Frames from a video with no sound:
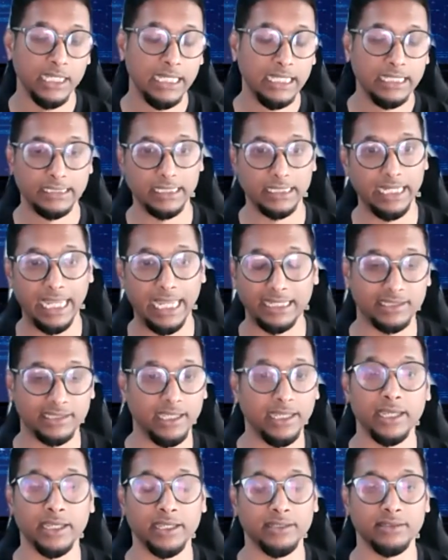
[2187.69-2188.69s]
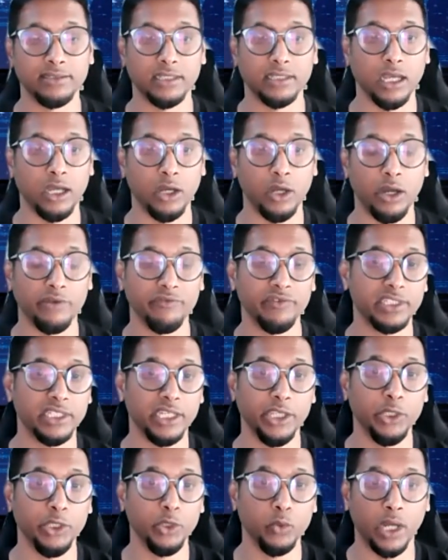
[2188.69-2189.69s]
The next thing is obviously
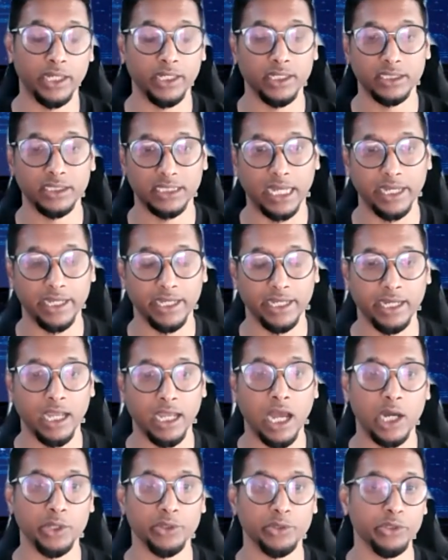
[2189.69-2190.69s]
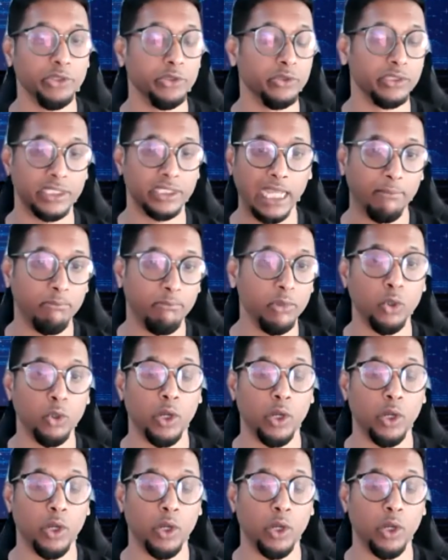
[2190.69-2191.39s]
you understanding how to use Tableau,